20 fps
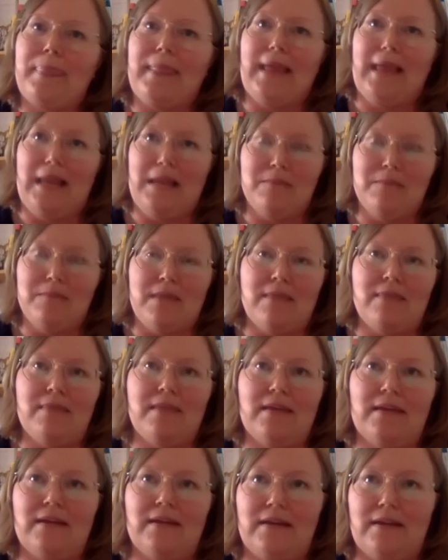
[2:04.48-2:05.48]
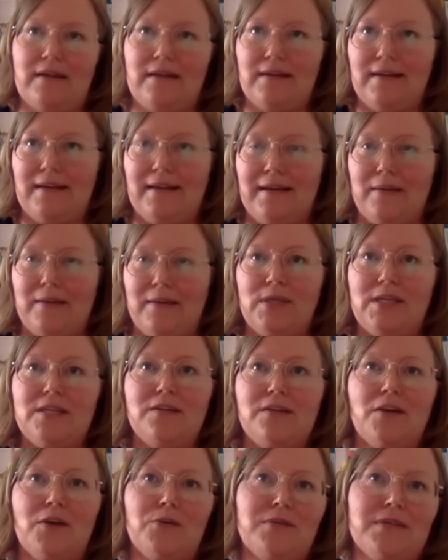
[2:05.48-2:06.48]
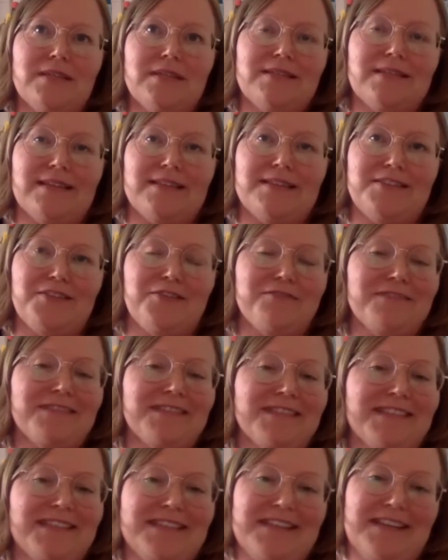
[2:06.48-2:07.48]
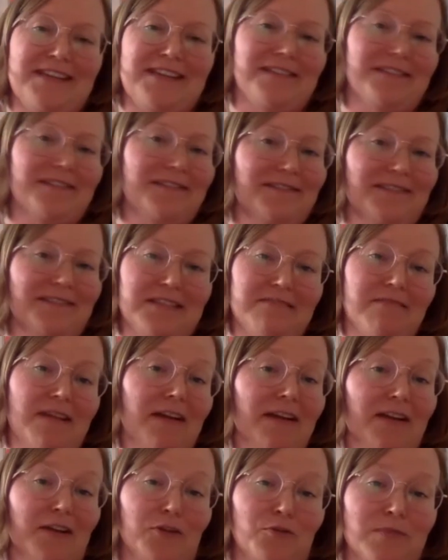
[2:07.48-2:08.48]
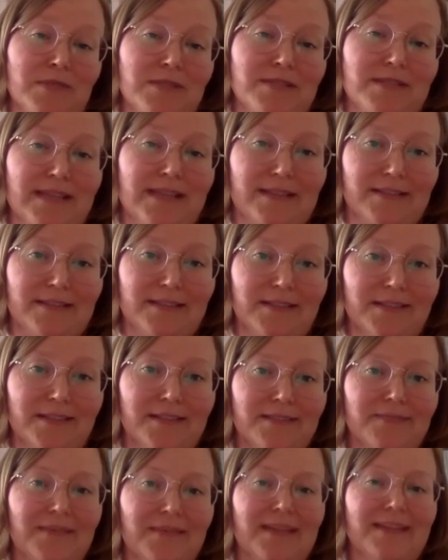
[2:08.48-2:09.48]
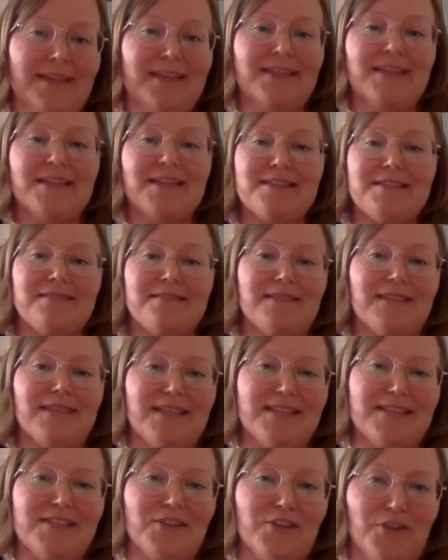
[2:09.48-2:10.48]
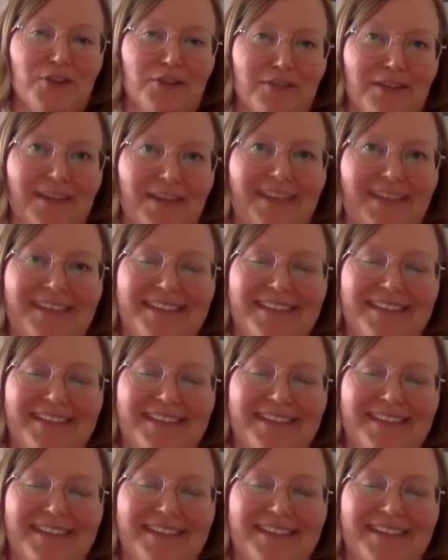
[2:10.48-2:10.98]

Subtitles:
element there, we noticed that service design is very human-centered and it doesn't really serve